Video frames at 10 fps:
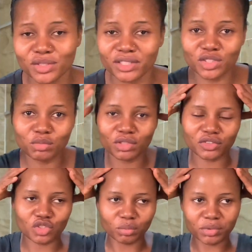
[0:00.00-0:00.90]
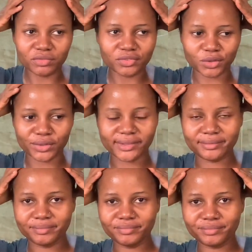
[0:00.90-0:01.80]
do a little bit of shopping for
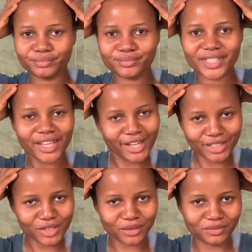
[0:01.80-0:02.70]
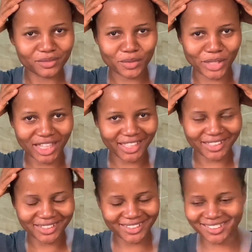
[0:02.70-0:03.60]
election weekend.